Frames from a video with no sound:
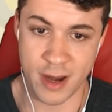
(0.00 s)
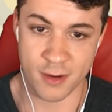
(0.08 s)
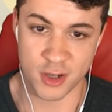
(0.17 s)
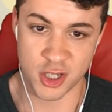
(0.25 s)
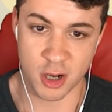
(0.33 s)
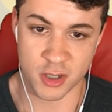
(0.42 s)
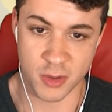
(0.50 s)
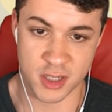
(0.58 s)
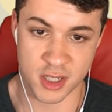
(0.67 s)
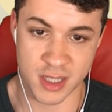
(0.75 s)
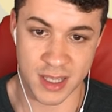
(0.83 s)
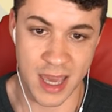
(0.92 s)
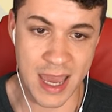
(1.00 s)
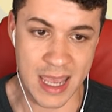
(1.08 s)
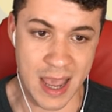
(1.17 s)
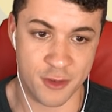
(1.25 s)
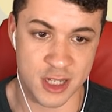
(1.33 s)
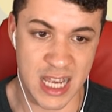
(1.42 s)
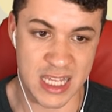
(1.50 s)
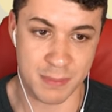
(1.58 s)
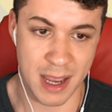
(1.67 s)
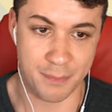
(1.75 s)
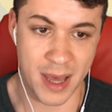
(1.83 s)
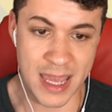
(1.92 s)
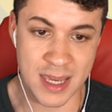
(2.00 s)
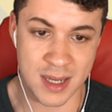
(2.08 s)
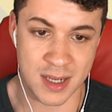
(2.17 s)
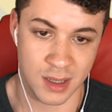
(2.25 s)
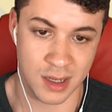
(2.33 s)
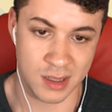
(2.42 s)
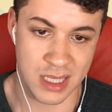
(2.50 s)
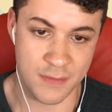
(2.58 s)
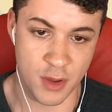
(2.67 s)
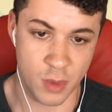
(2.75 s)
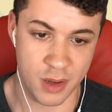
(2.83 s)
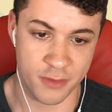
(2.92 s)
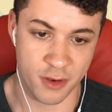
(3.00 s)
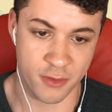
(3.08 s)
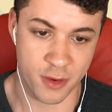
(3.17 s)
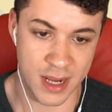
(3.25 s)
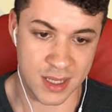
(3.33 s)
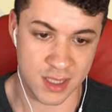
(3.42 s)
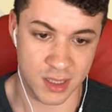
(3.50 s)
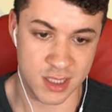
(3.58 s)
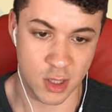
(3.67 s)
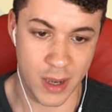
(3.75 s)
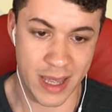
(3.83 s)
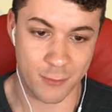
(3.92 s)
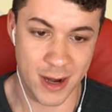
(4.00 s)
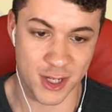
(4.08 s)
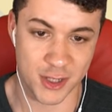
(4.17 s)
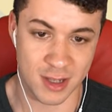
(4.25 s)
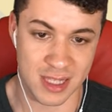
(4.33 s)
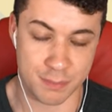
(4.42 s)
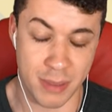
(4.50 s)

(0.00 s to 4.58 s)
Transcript: here in Johto, he's just like, hey, advertise my bike, and I'll give you one for free. So let's go ahead and register this